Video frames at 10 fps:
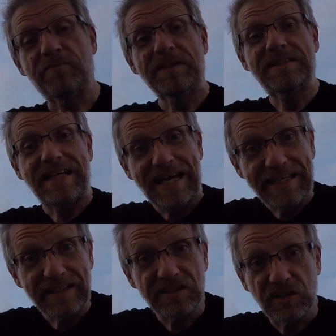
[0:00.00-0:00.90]
I've been
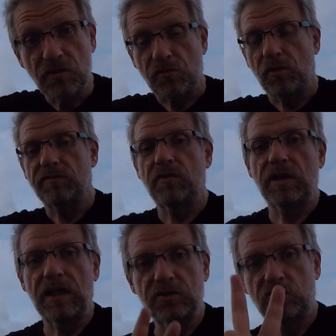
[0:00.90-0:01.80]
taking Synthroid for
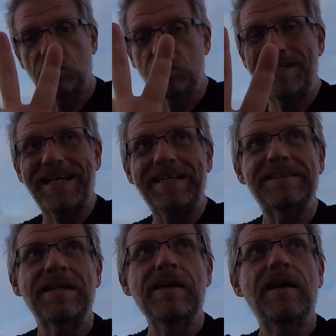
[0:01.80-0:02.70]
the last 2
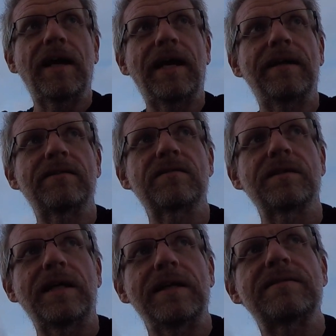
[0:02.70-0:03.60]
days, and
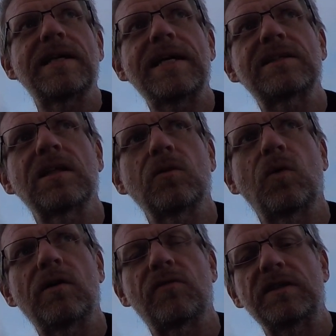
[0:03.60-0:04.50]
it takes a little
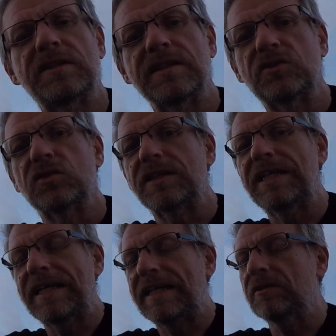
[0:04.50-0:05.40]
while for these things to
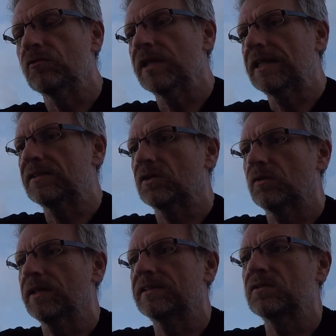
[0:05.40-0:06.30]
kick in, really.
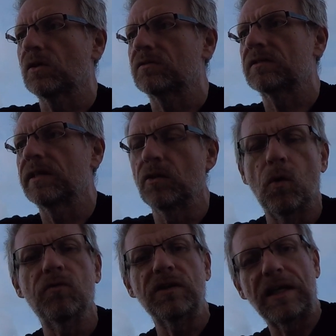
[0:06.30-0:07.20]
So it's not an
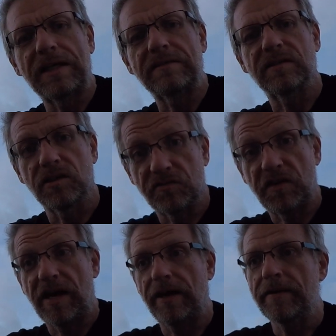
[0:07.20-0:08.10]
overnight
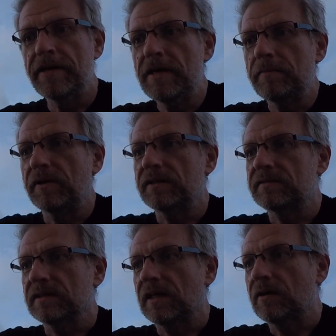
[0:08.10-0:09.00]
affair.
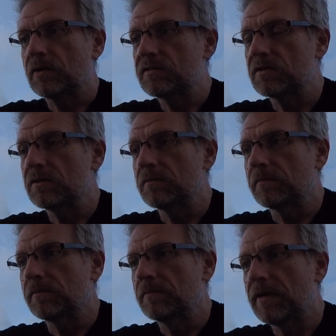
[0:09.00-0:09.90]
But I wanted to
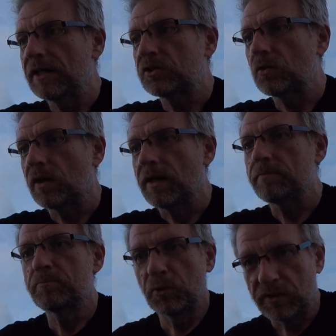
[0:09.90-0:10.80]
make sure I
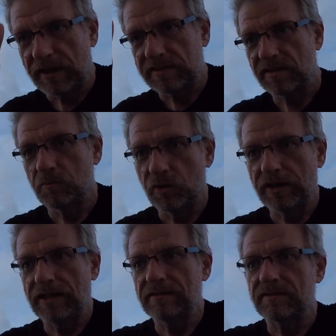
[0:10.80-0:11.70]
put that
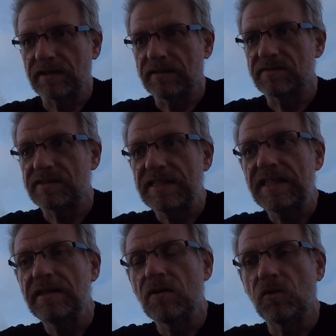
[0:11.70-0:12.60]
somewhere and
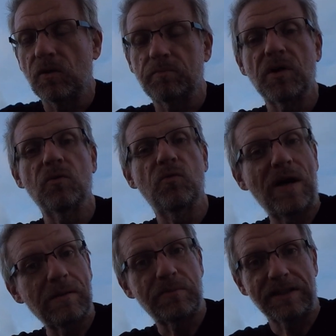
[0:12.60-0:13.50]
see what my
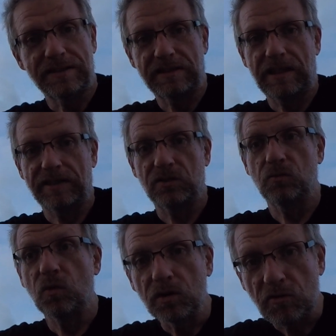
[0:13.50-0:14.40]
well-being is like. So
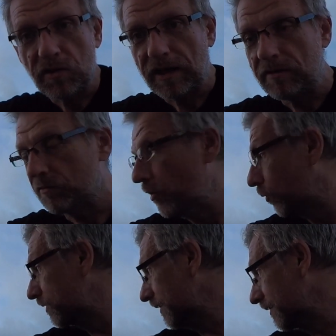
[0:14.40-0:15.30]
one thing I've
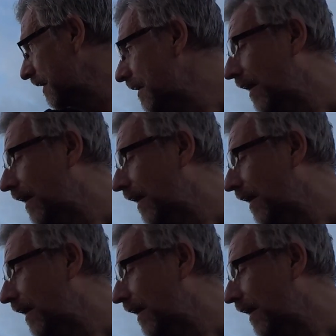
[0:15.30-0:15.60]
noticed,